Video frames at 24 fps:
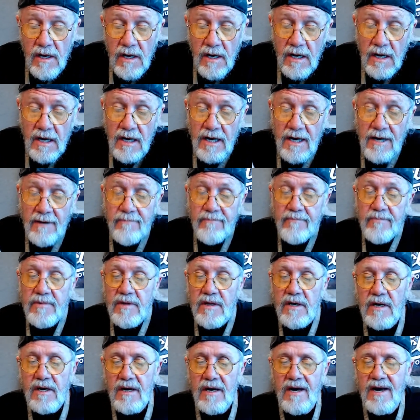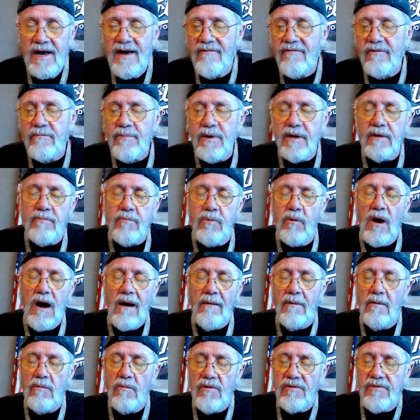I have a big
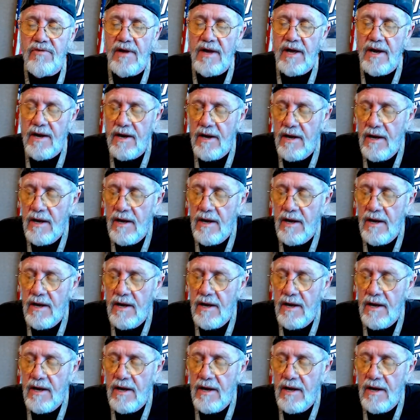problem with that.